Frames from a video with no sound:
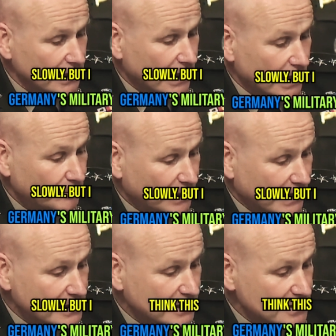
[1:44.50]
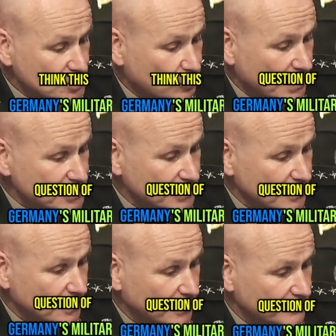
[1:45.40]
But I think this
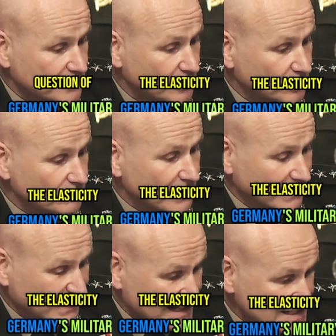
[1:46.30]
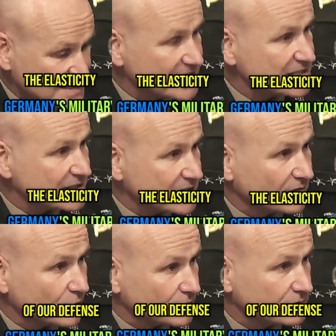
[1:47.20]
question of the elasticity
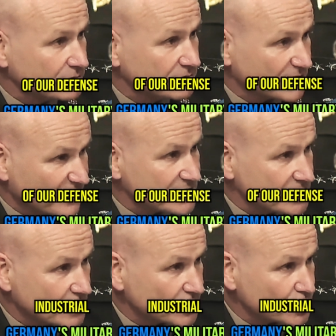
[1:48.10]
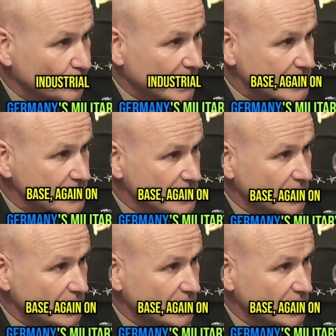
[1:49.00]
of our defense industrial base,